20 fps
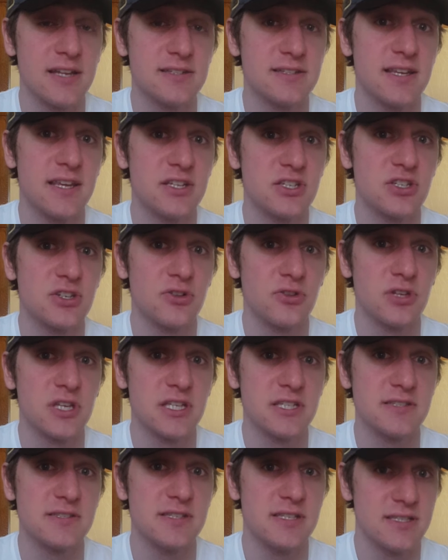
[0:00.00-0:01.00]

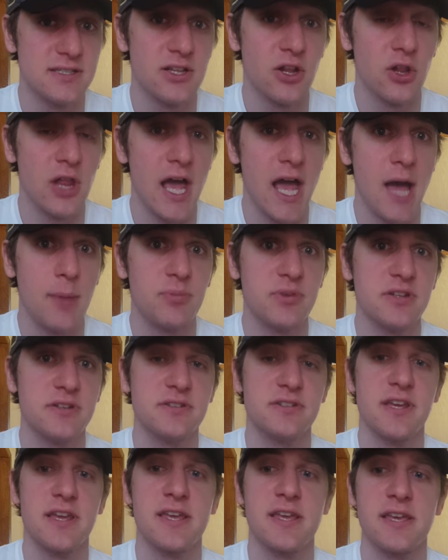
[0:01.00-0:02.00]
intentionally, still
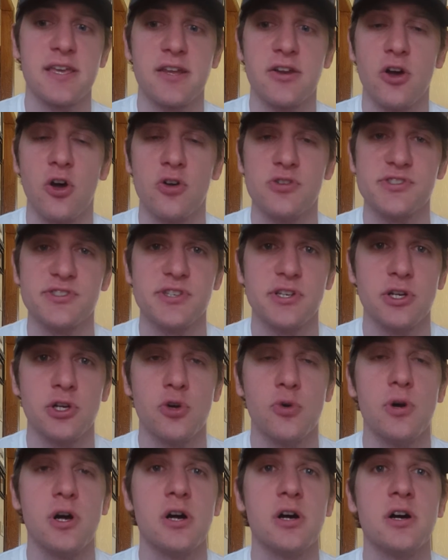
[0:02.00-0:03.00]
happened. And
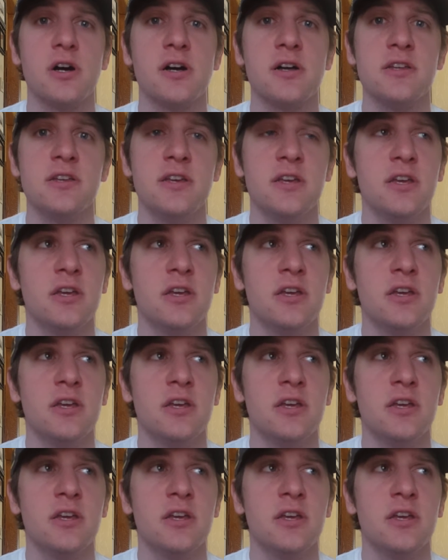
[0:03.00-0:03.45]
also,